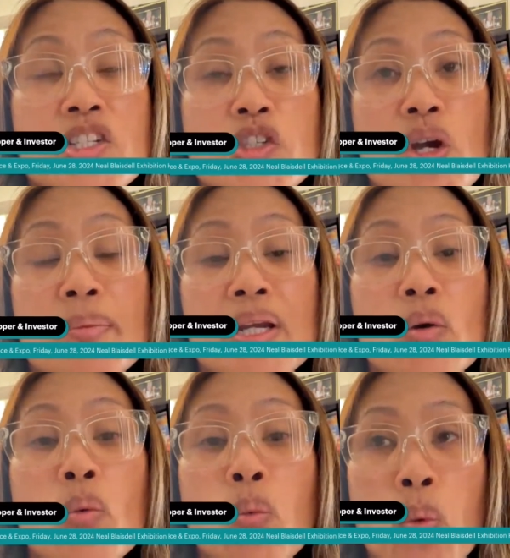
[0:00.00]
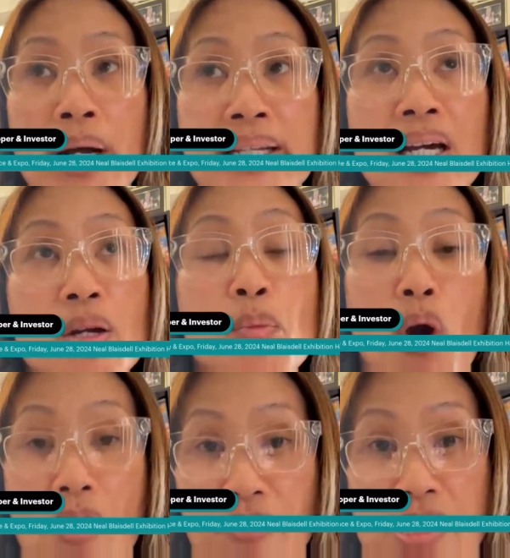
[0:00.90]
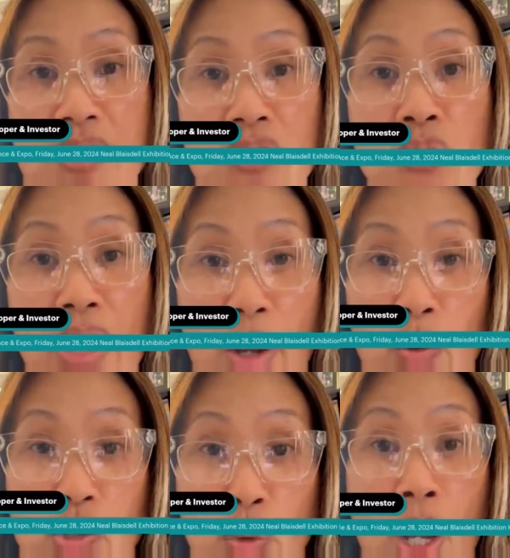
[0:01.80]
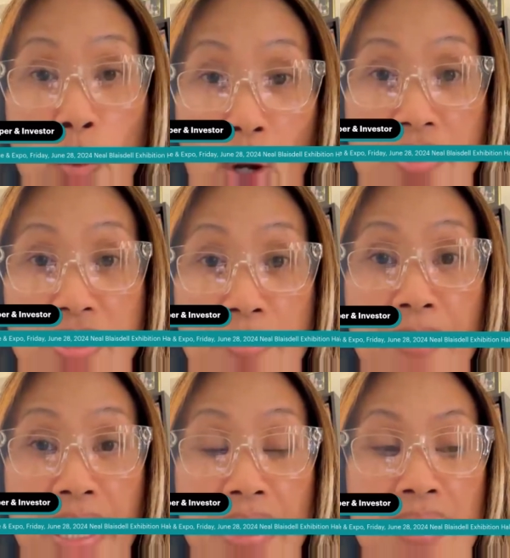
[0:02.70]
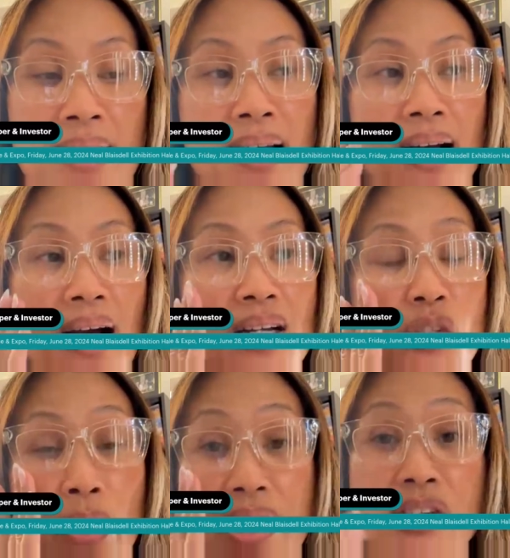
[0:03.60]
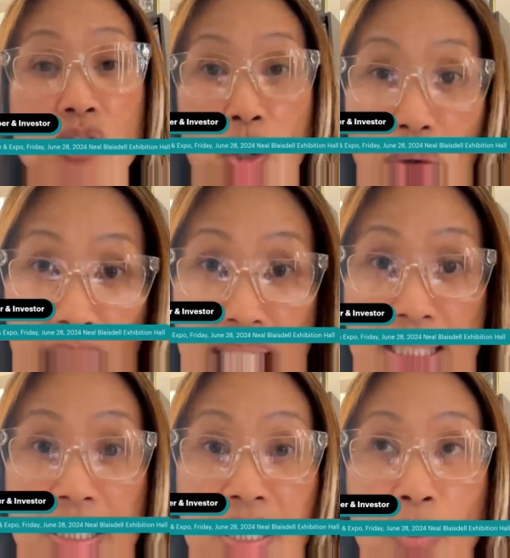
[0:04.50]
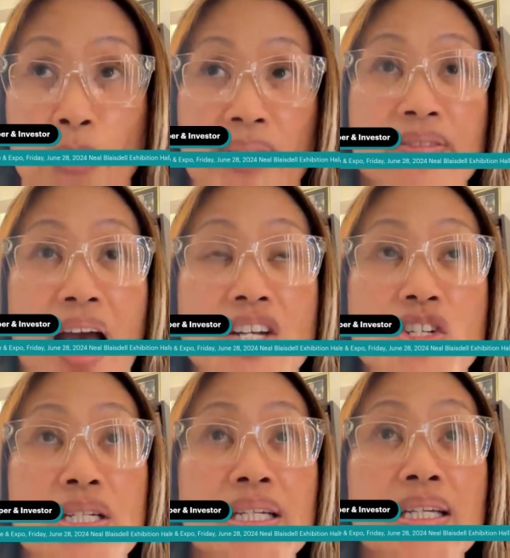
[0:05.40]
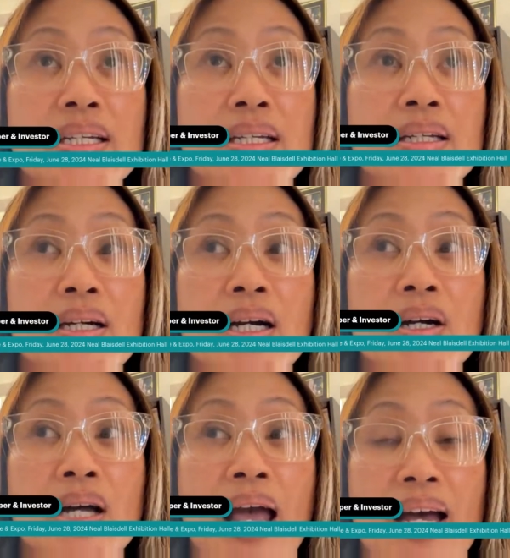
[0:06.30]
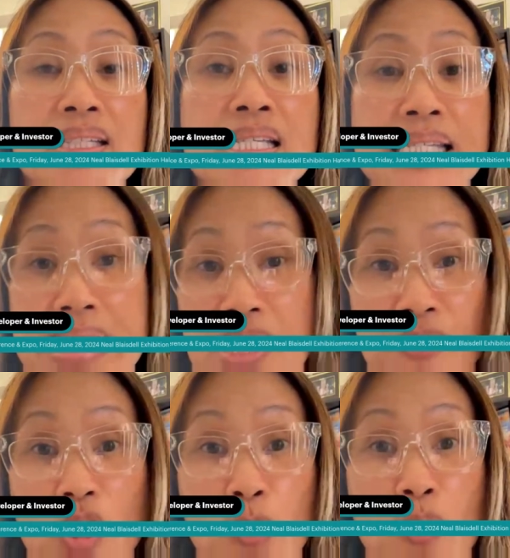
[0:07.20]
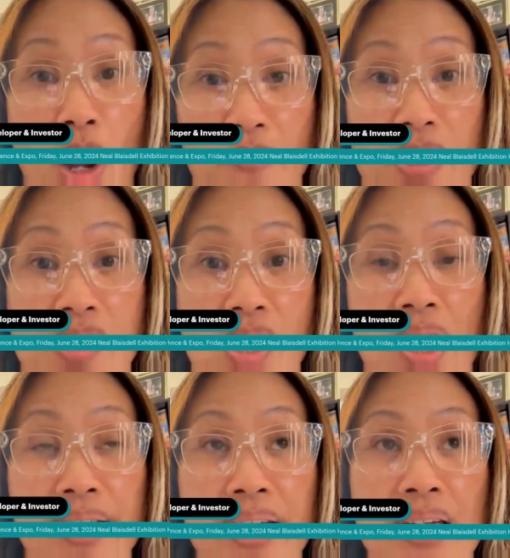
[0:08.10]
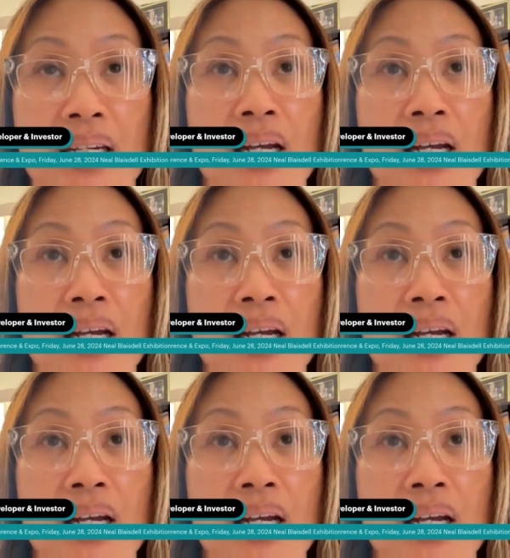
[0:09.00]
determine what kind of profit do I want to make. So historically, we've actually had six-figure profits on it.